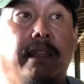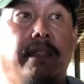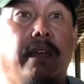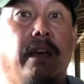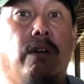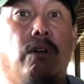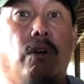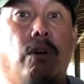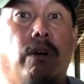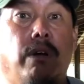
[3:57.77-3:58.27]

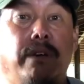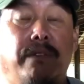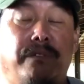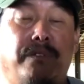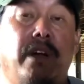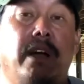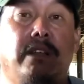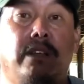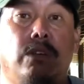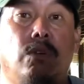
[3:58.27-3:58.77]
that are
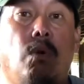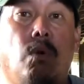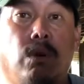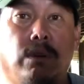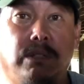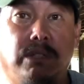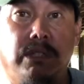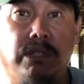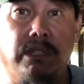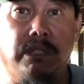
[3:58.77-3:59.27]
infecting
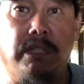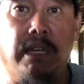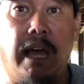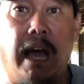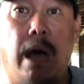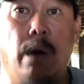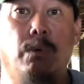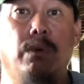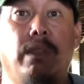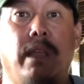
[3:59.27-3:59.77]
horses,
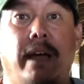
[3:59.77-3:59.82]
I would